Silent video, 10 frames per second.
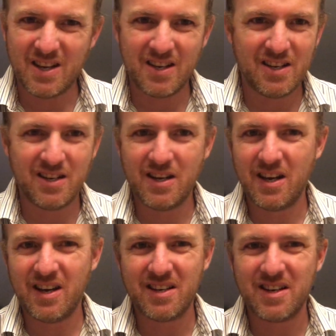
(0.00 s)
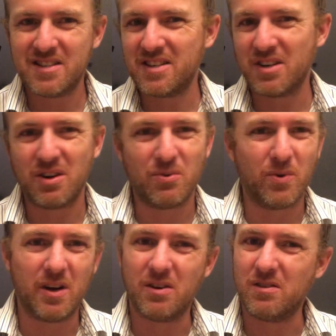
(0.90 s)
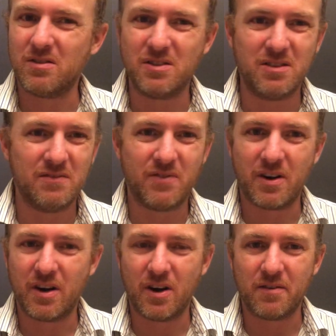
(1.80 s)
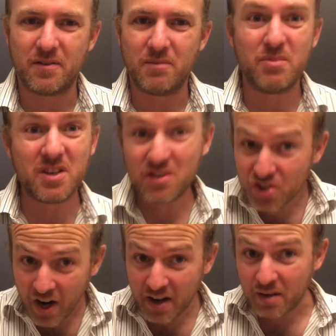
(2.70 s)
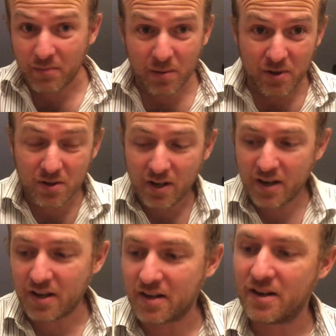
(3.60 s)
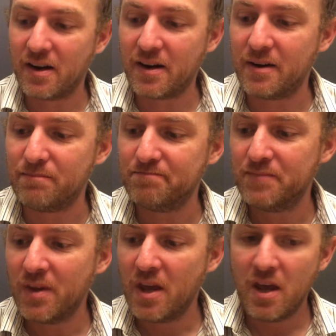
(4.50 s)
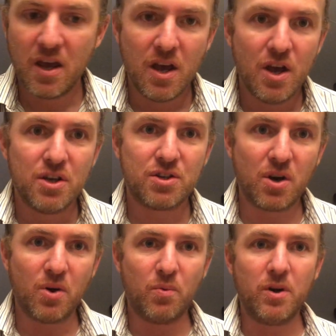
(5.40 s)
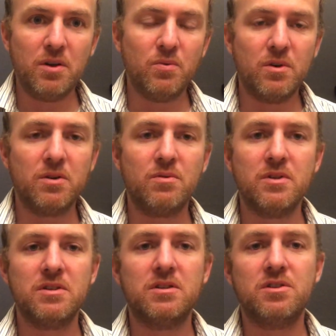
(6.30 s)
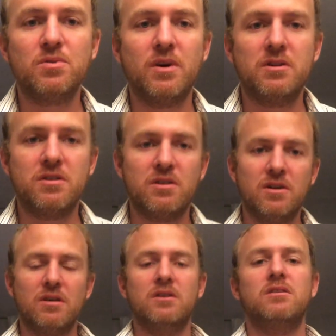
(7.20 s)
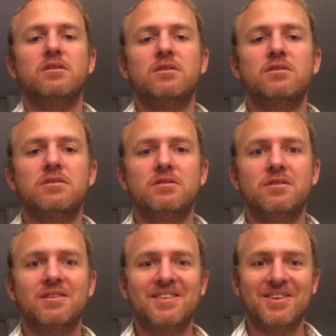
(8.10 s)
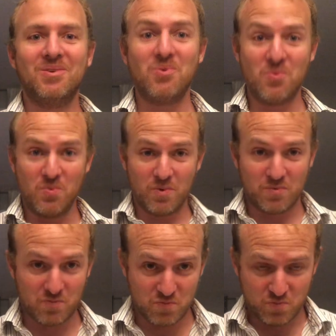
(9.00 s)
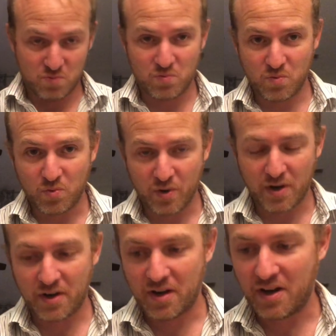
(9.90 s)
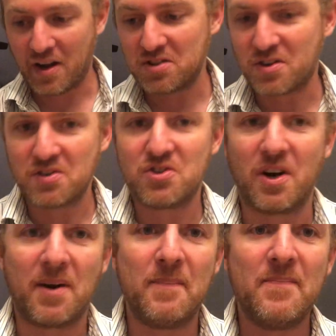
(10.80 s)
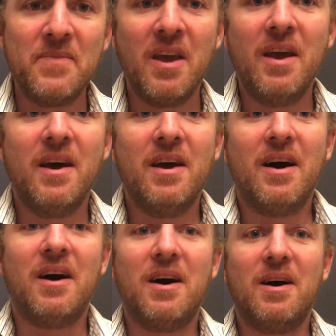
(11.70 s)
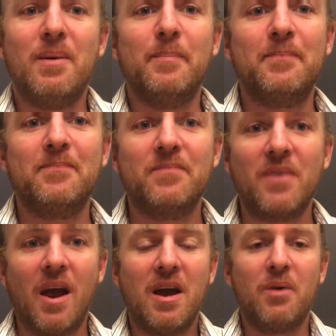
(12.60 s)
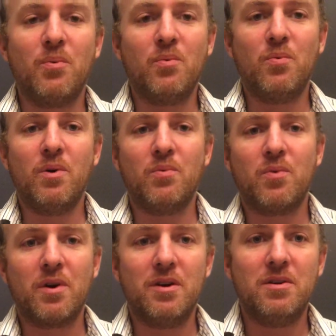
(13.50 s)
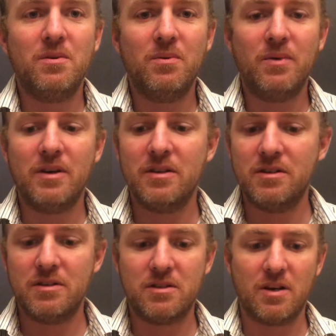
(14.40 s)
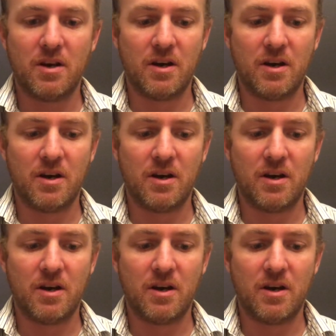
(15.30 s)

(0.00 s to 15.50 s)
it doesn't go well very often, but try it. Maybe you'll like it. So what you want to do in this situation is we're gonna now start the trick. And what we're gonna do is